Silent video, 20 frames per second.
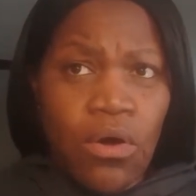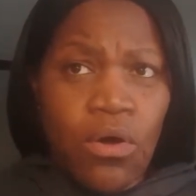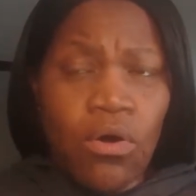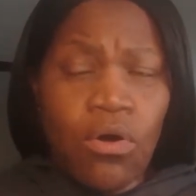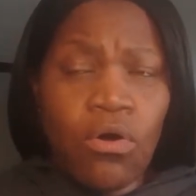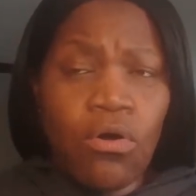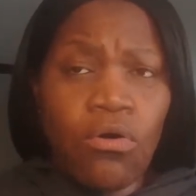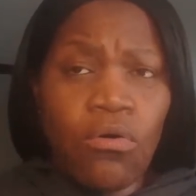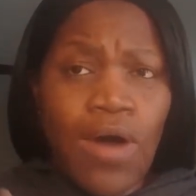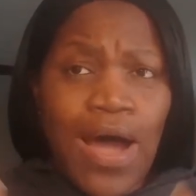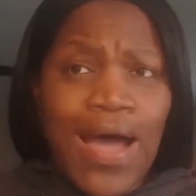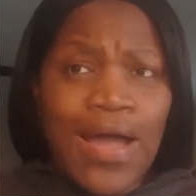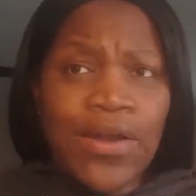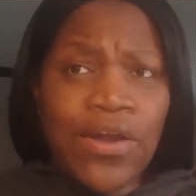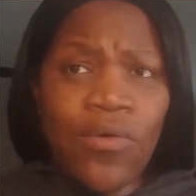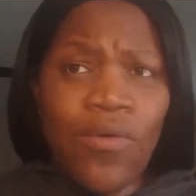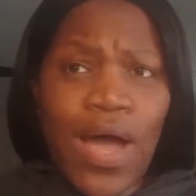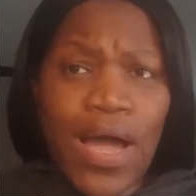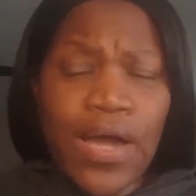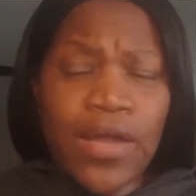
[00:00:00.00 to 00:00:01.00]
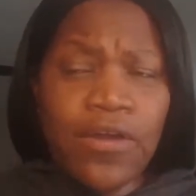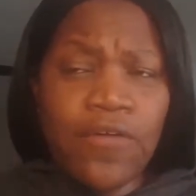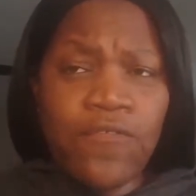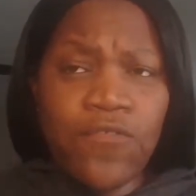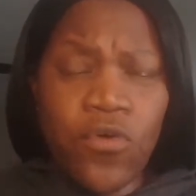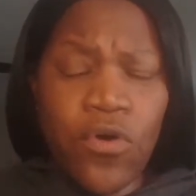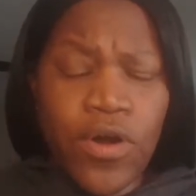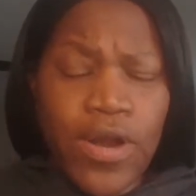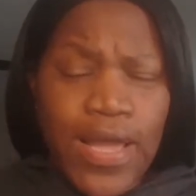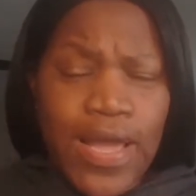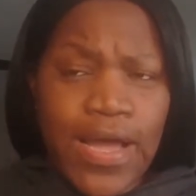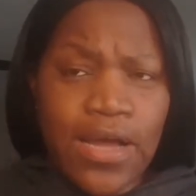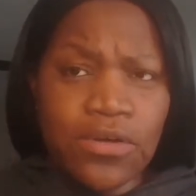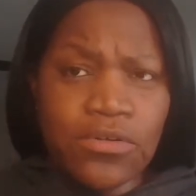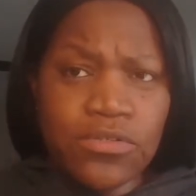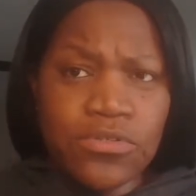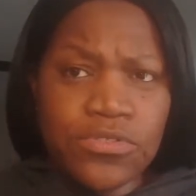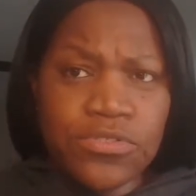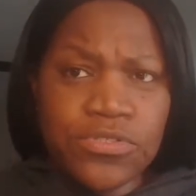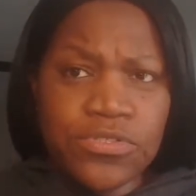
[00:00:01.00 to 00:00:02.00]
Oh, I know I can afford a
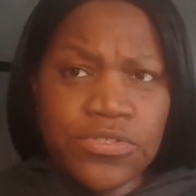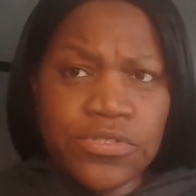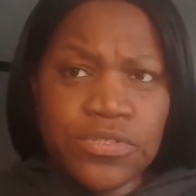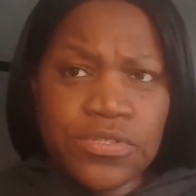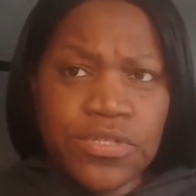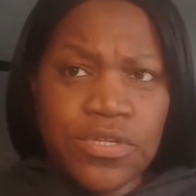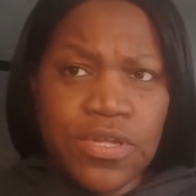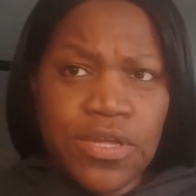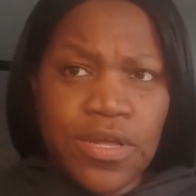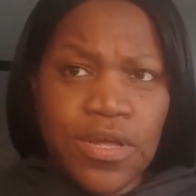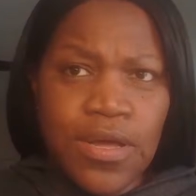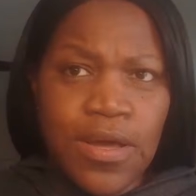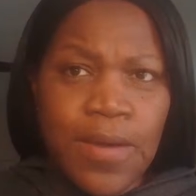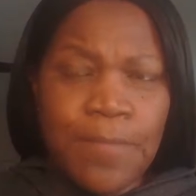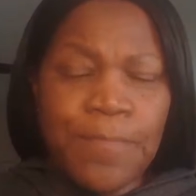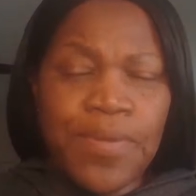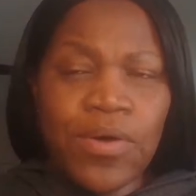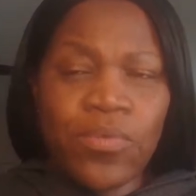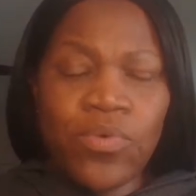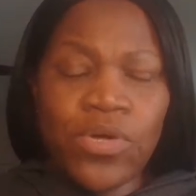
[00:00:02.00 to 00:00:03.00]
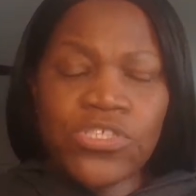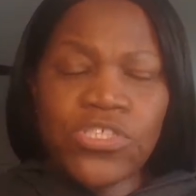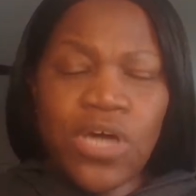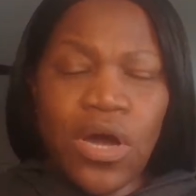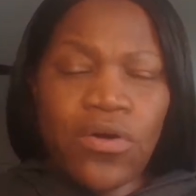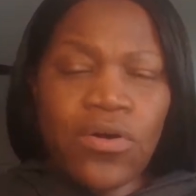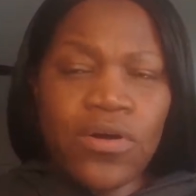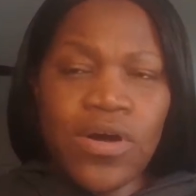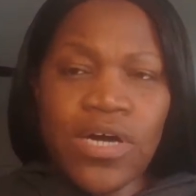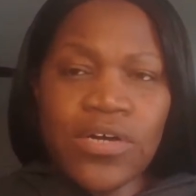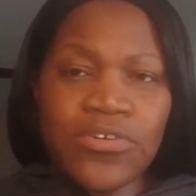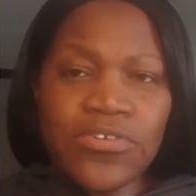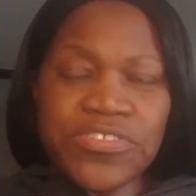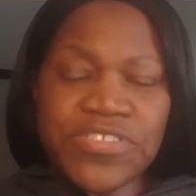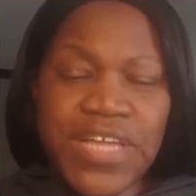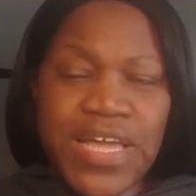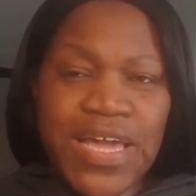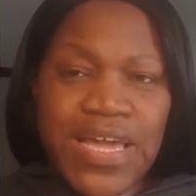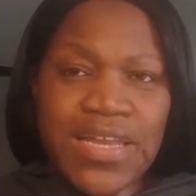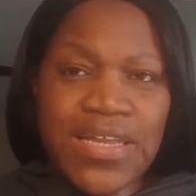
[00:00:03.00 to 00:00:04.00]
house. But what y'all don't
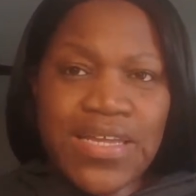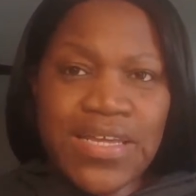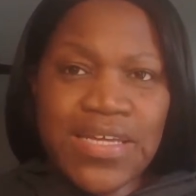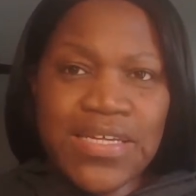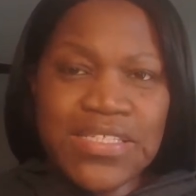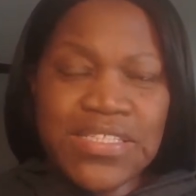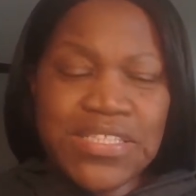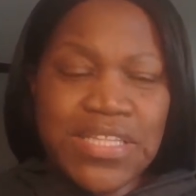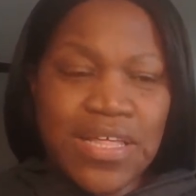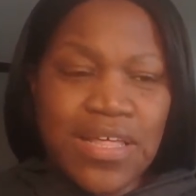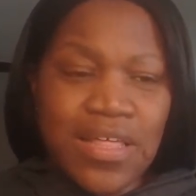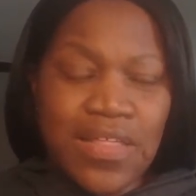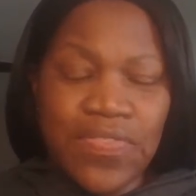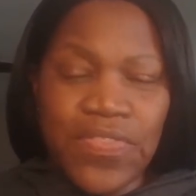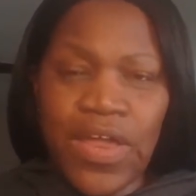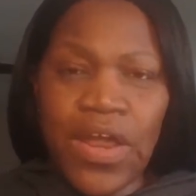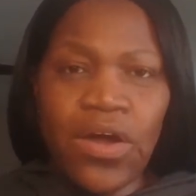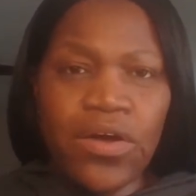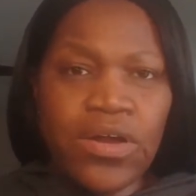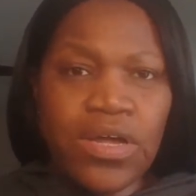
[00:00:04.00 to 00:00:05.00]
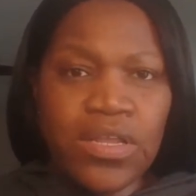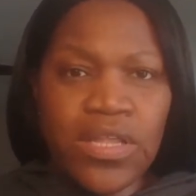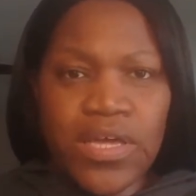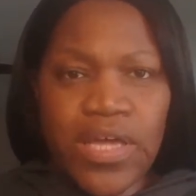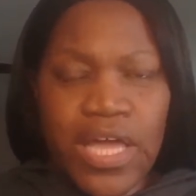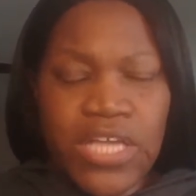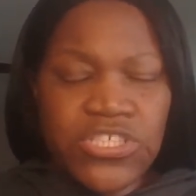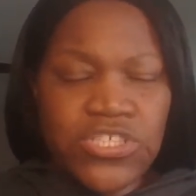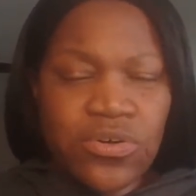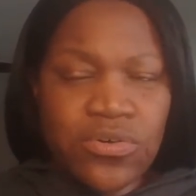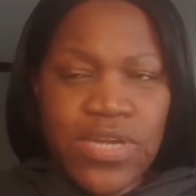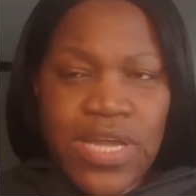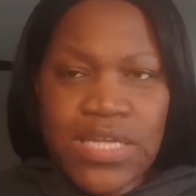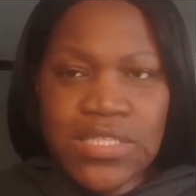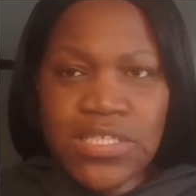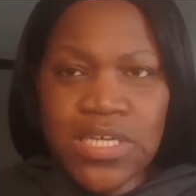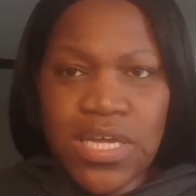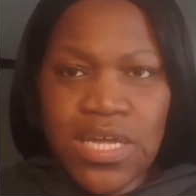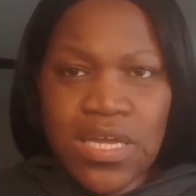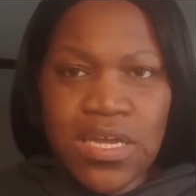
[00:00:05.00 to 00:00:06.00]
understand is they're going to look at your debt
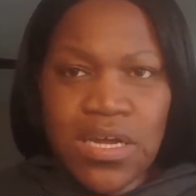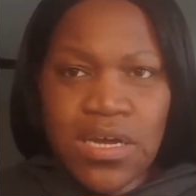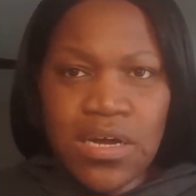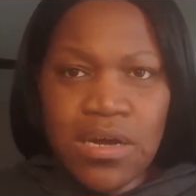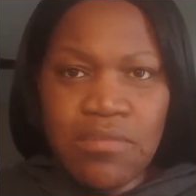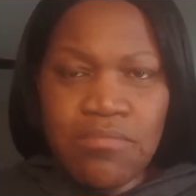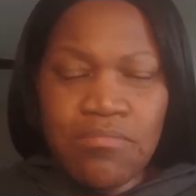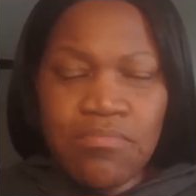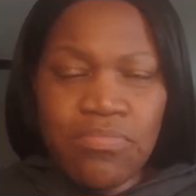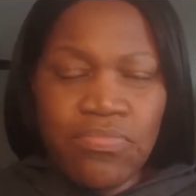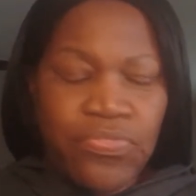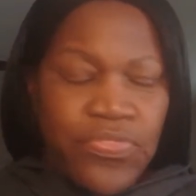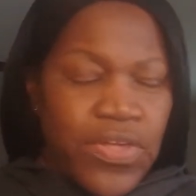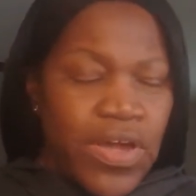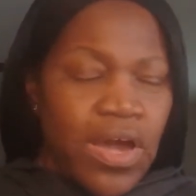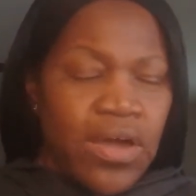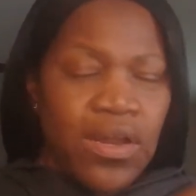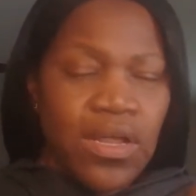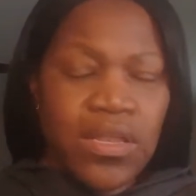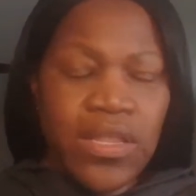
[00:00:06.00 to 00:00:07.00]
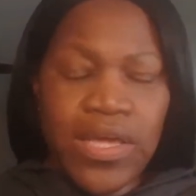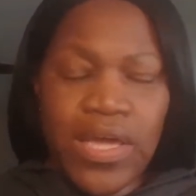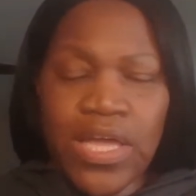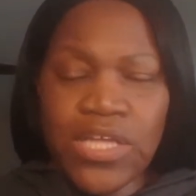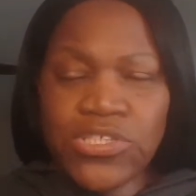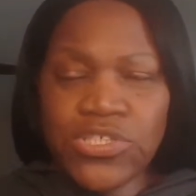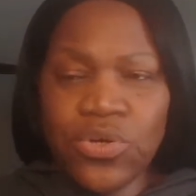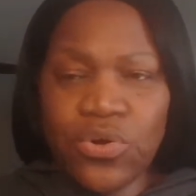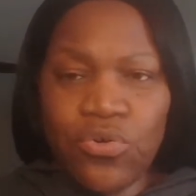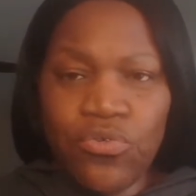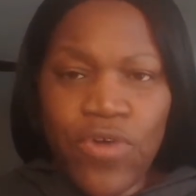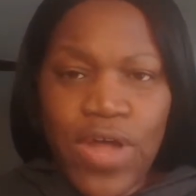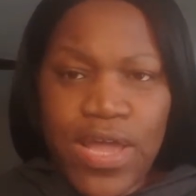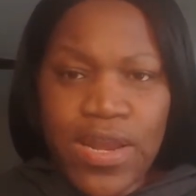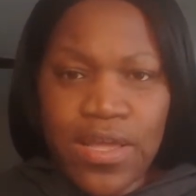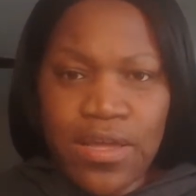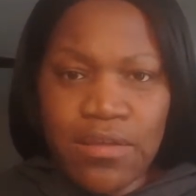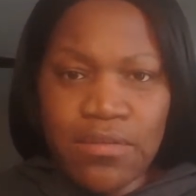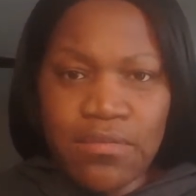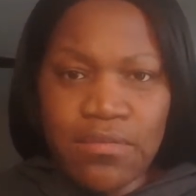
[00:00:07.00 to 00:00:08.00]
to income. They're going to look at your
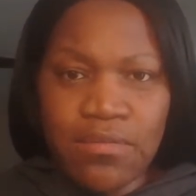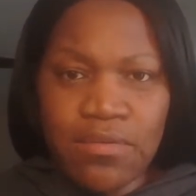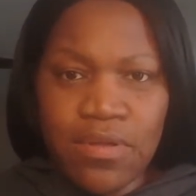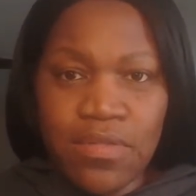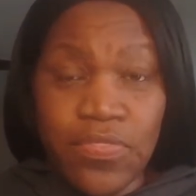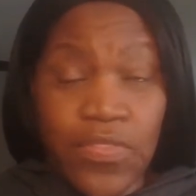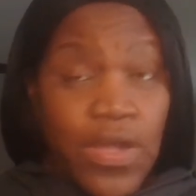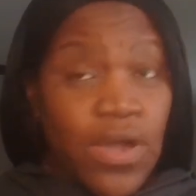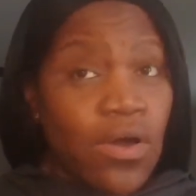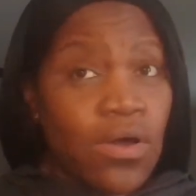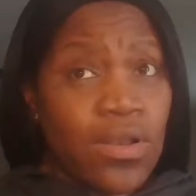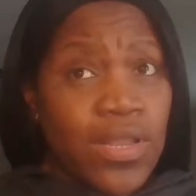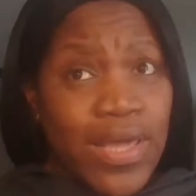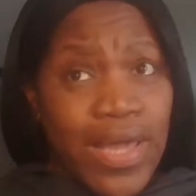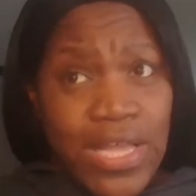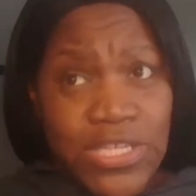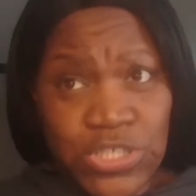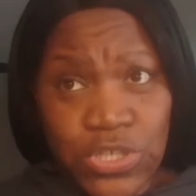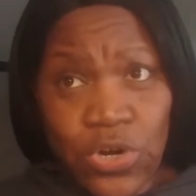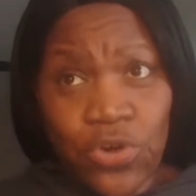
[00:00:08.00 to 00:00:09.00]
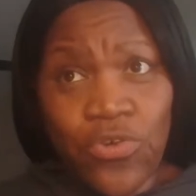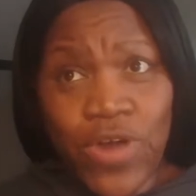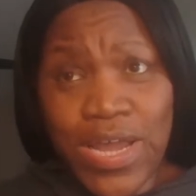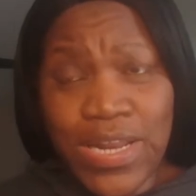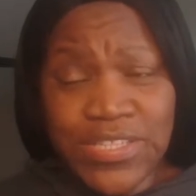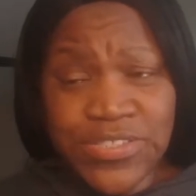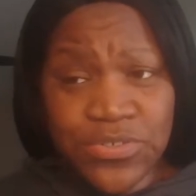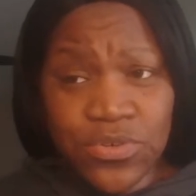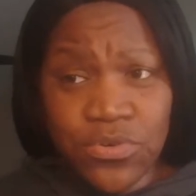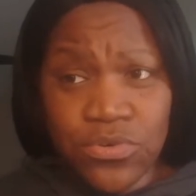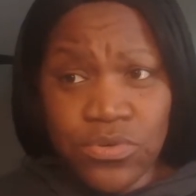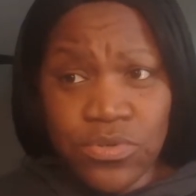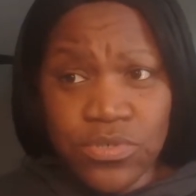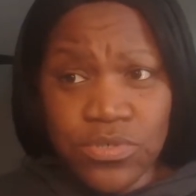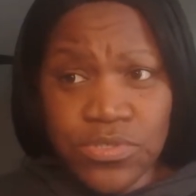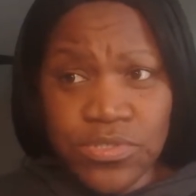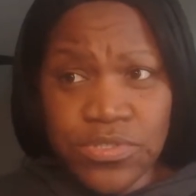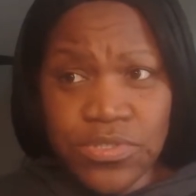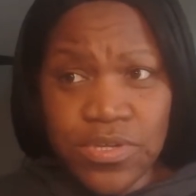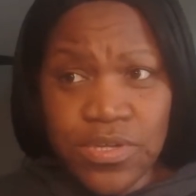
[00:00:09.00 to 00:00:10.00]
credit. They're going to look at your credit
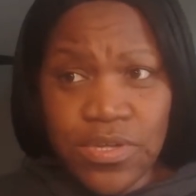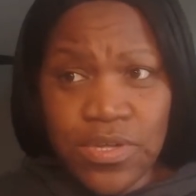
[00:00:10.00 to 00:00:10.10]
scores.